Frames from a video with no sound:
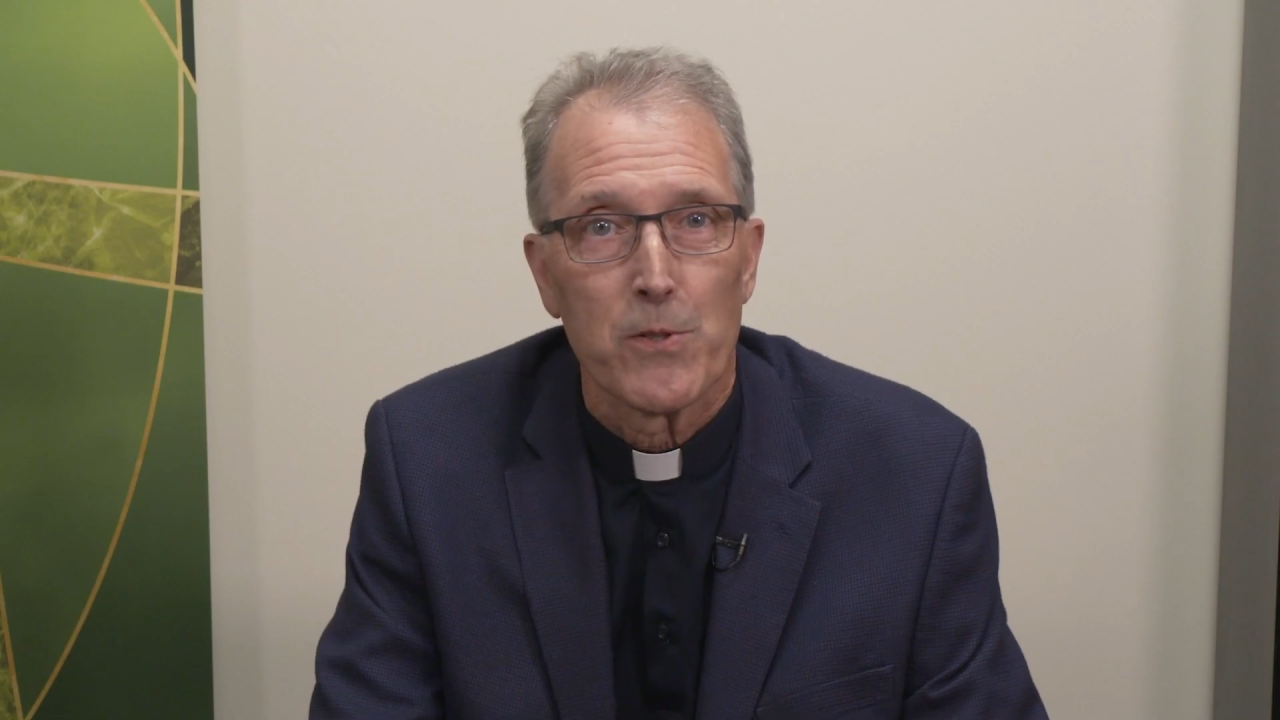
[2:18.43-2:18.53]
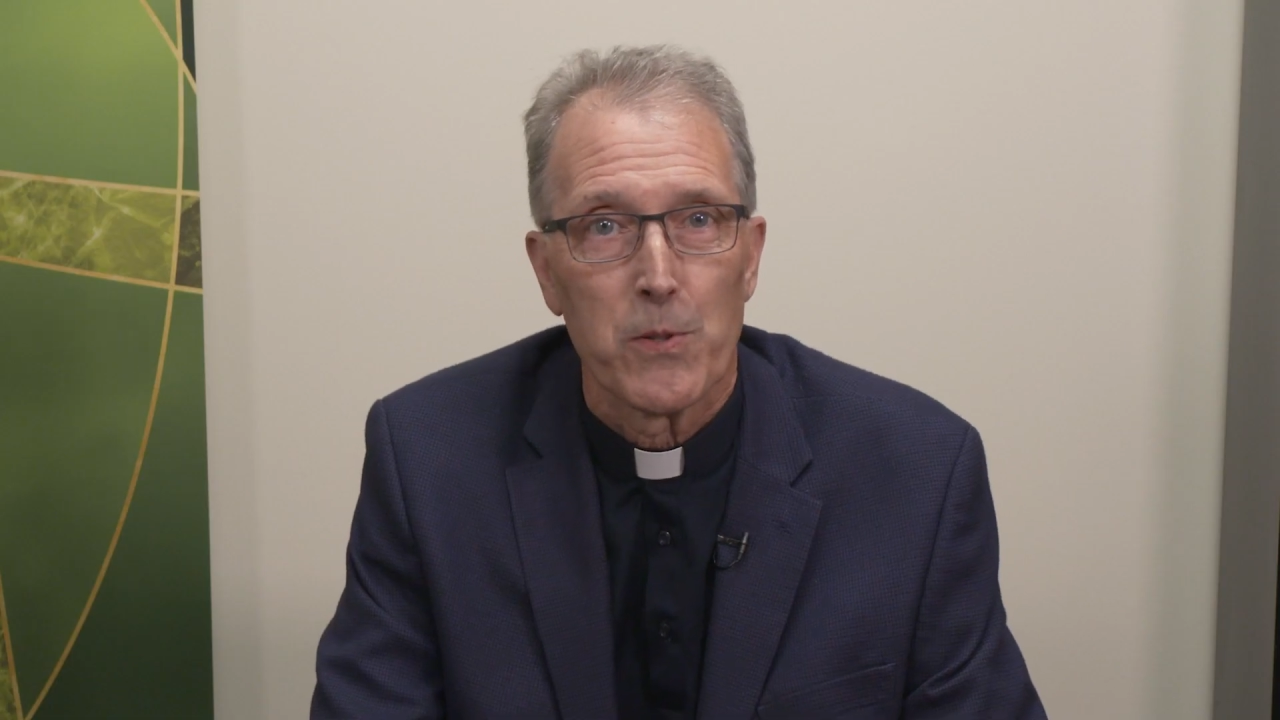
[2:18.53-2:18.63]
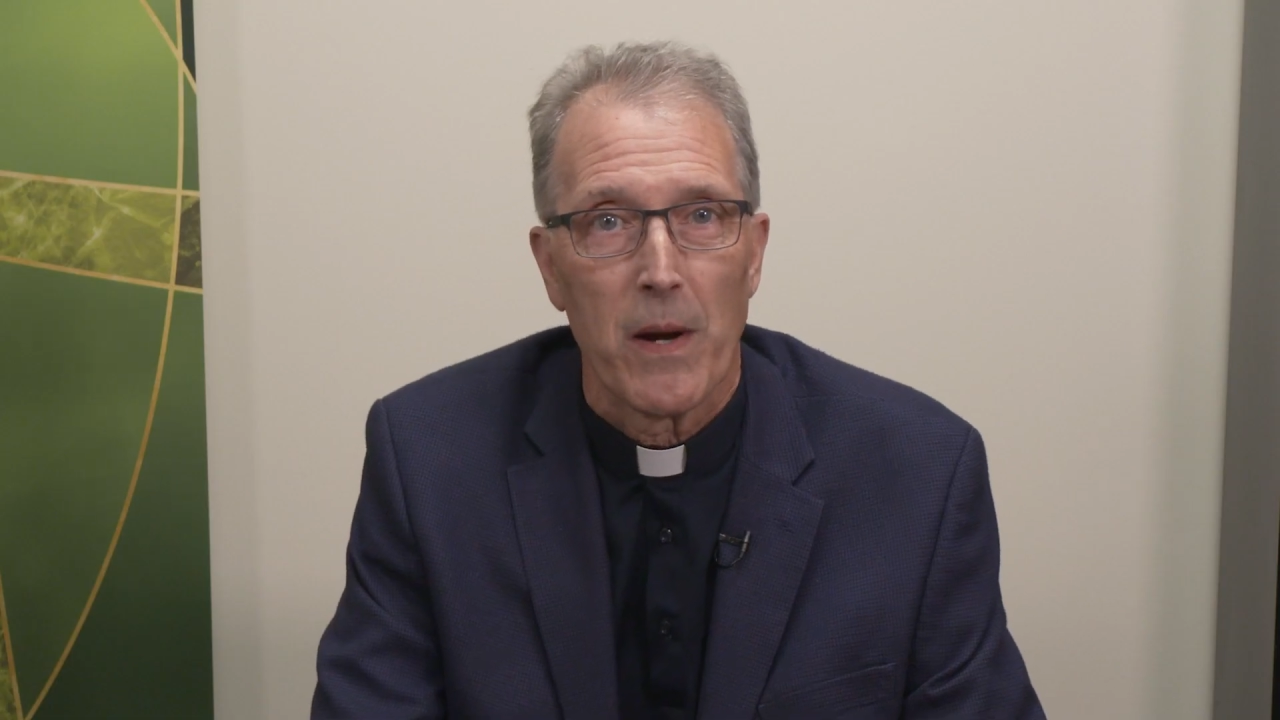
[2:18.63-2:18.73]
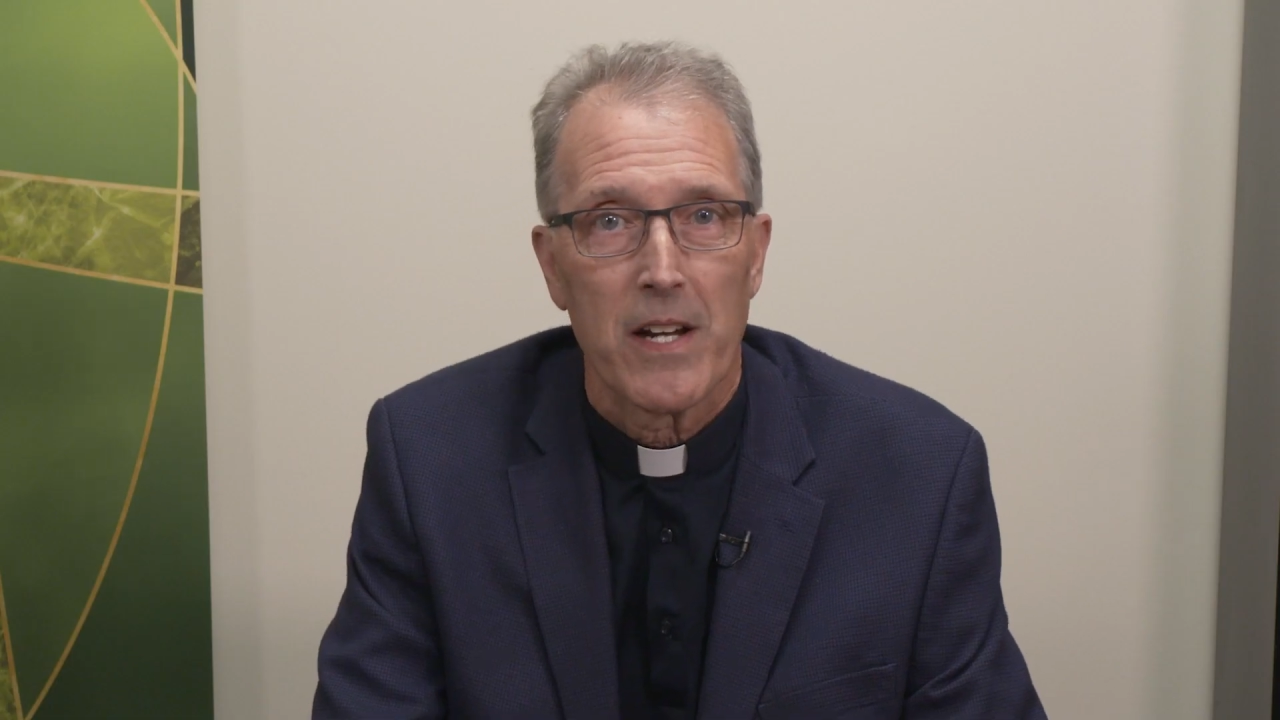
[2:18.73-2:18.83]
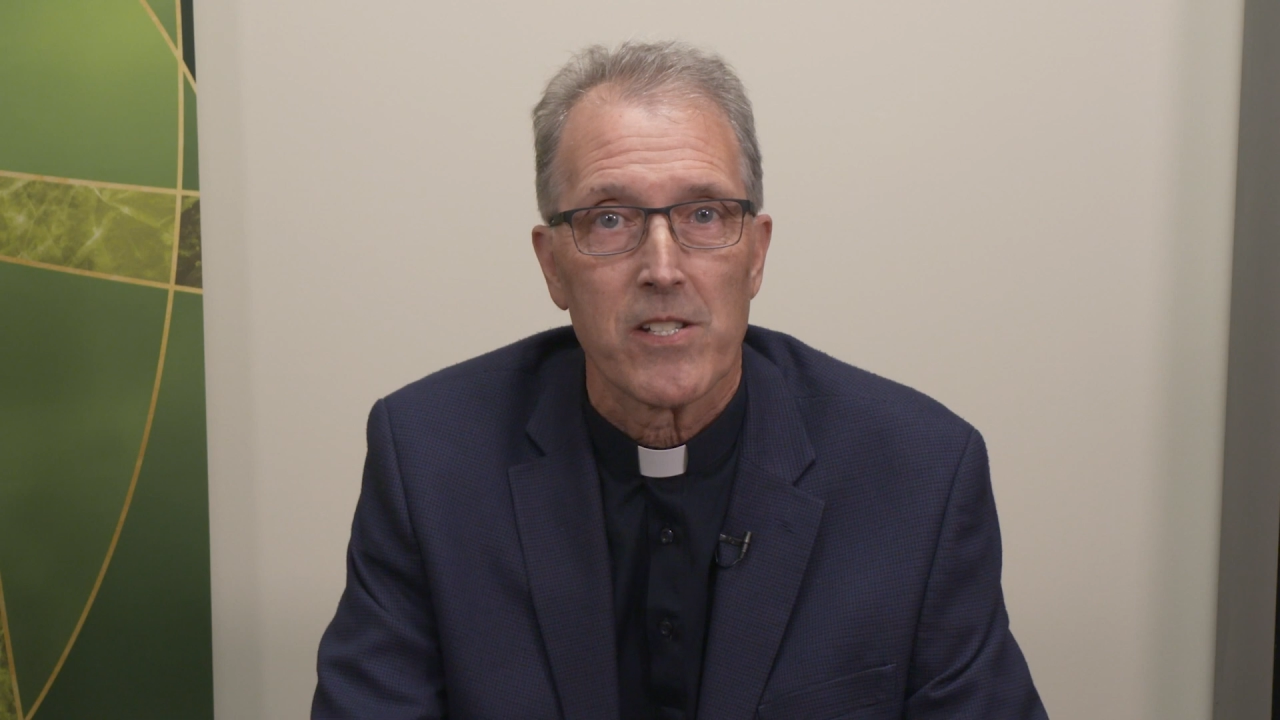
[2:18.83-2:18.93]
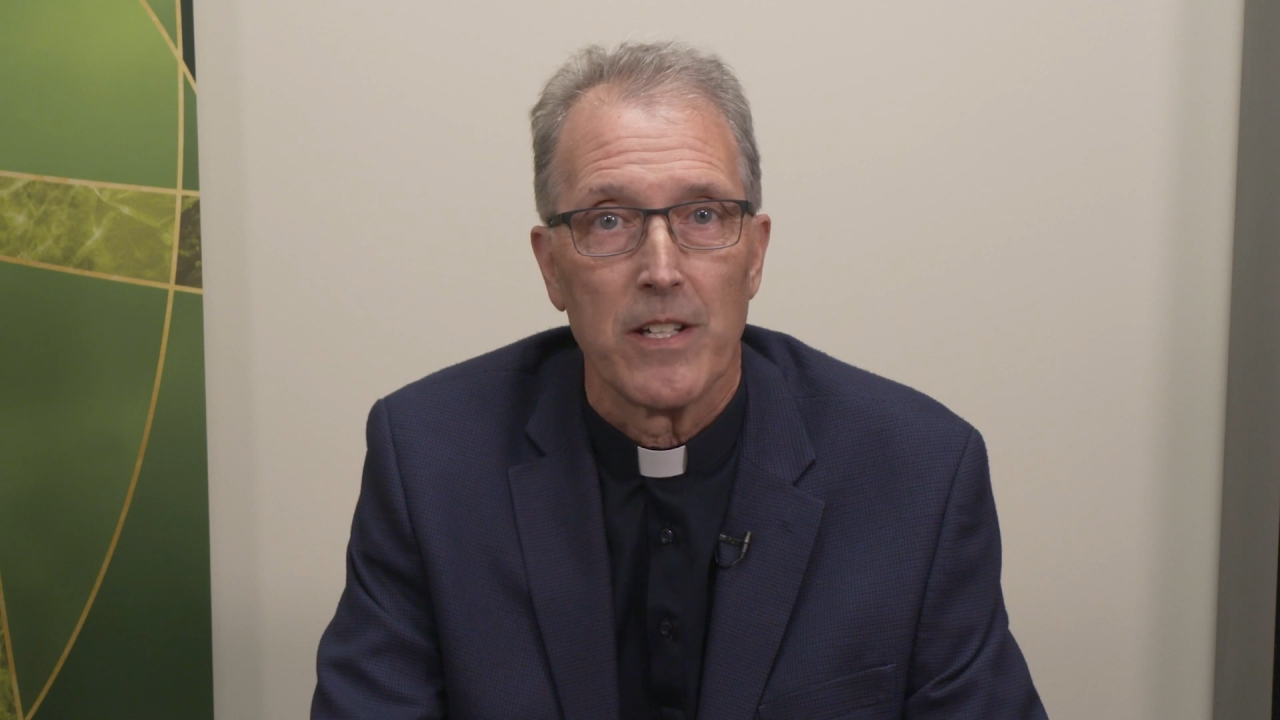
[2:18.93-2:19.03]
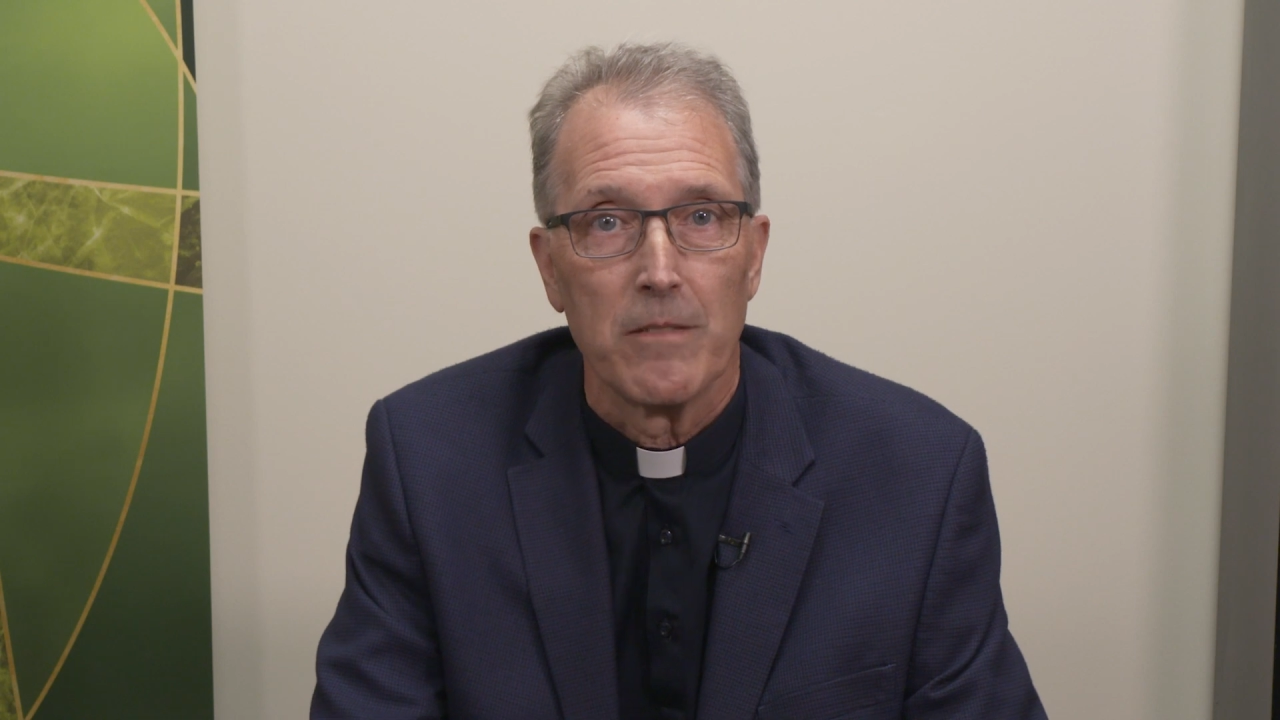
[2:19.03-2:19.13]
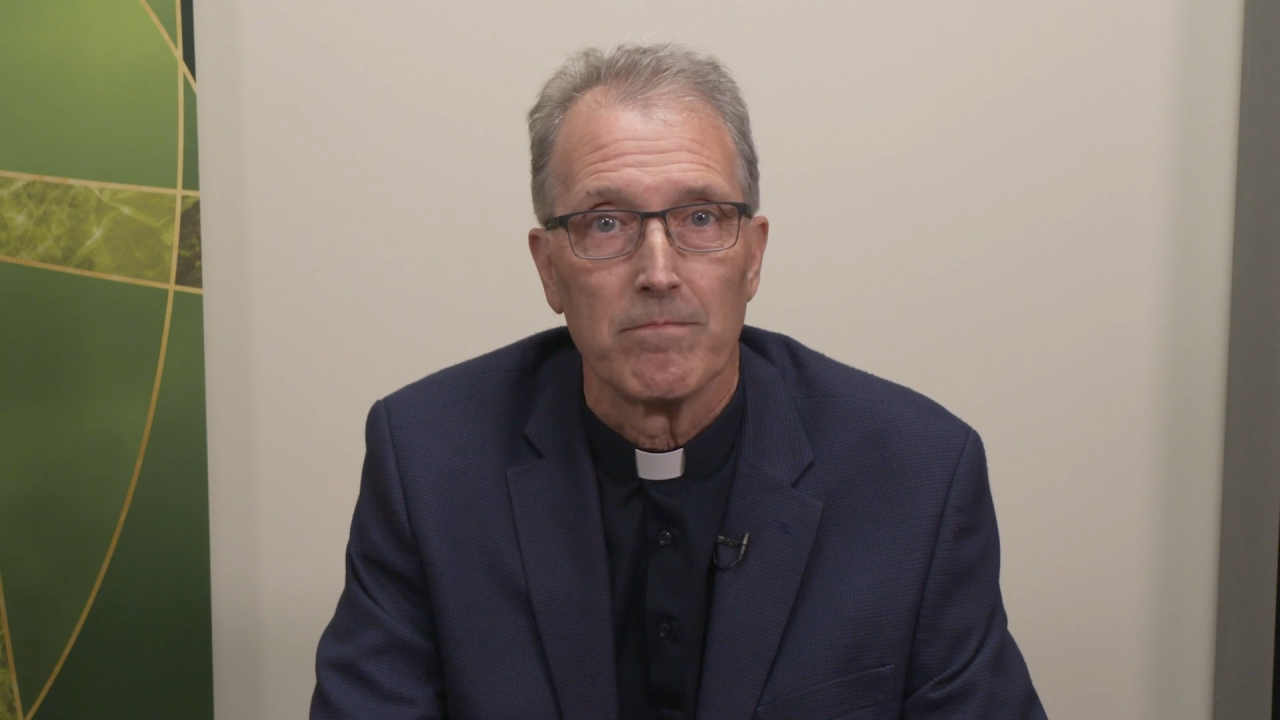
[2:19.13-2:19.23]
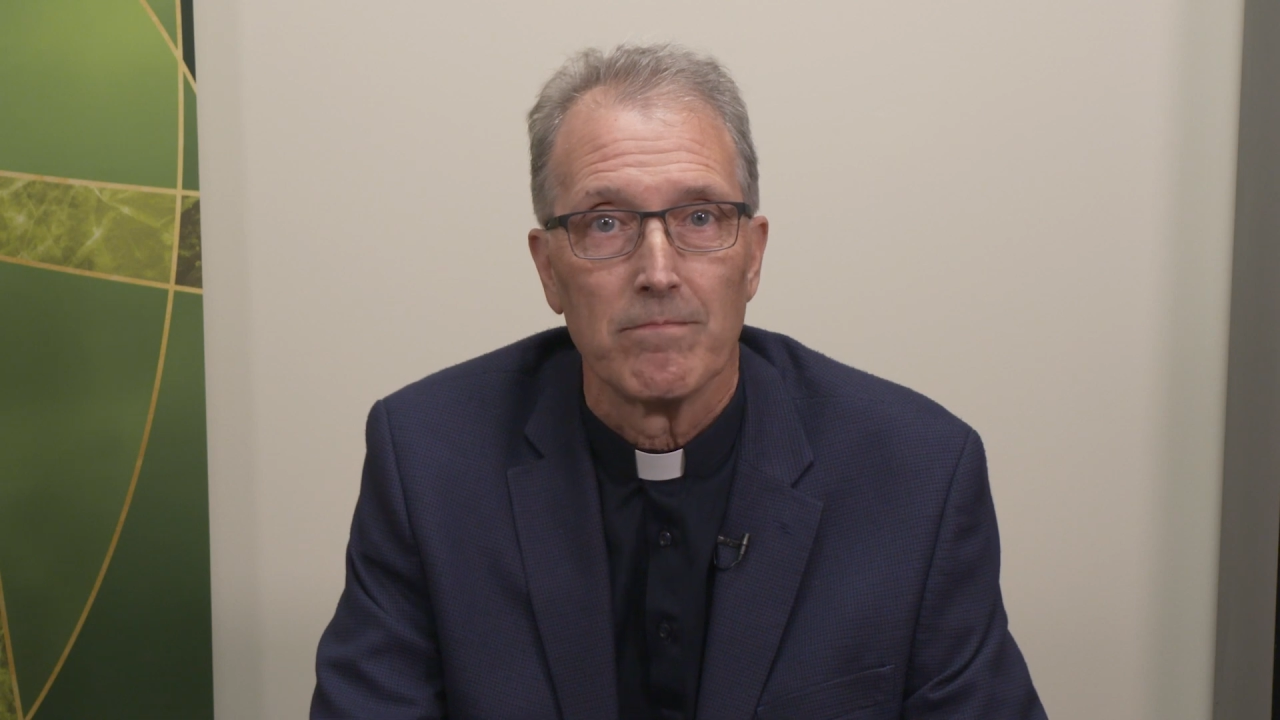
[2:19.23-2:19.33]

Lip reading: Direction.